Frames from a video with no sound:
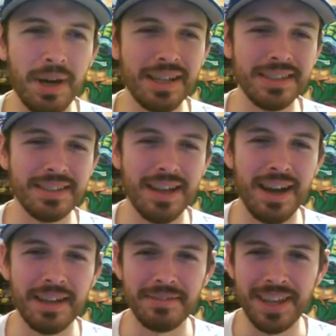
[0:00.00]
But
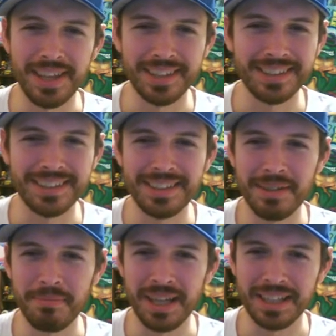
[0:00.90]
not. like,
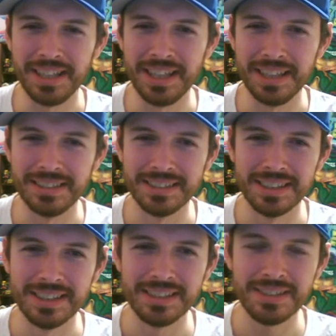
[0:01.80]
oh my god.
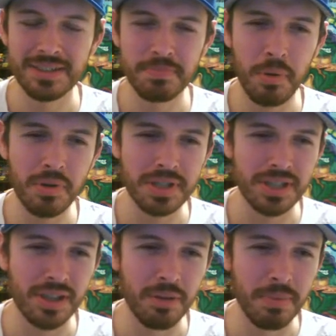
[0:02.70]
Those poor
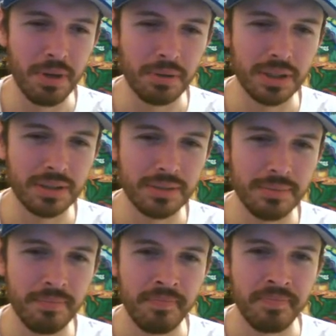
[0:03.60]
Slowpoke.
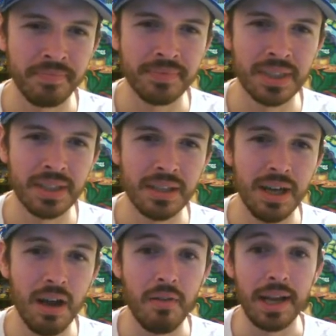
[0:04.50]

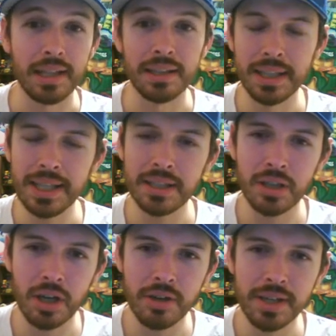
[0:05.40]
Alright, leek
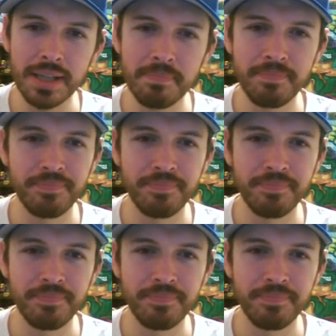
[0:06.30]
curry.